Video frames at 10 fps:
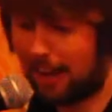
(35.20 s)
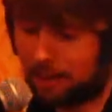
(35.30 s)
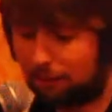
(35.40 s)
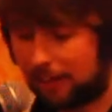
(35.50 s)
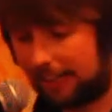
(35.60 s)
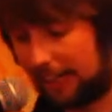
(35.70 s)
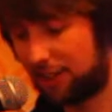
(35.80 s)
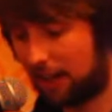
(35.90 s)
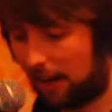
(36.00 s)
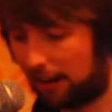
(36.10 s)
and I
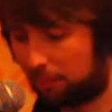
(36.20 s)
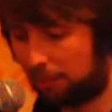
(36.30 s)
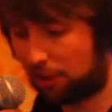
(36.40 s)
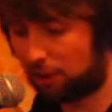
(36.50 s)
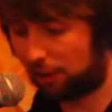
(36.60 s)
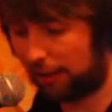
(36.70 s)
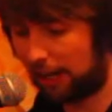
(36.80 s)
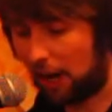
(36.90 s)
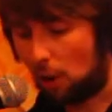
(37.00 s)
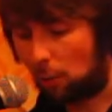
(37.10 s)
reinitialized prematurely,
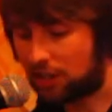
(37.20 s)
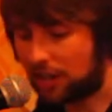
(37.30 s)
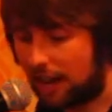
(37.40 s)
which